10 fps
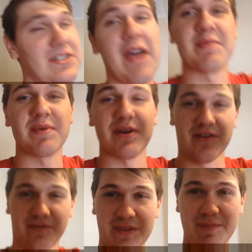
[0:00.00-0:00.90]
and Captain
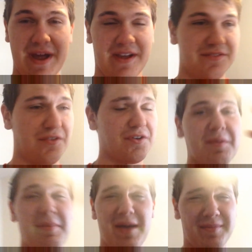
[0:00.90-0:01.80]
America flip back and forth,
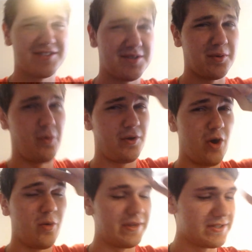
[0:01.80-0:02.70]
but Batman's number one,
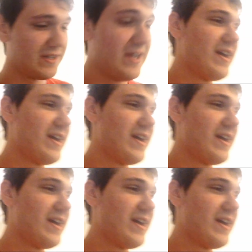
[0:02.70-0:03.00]
always.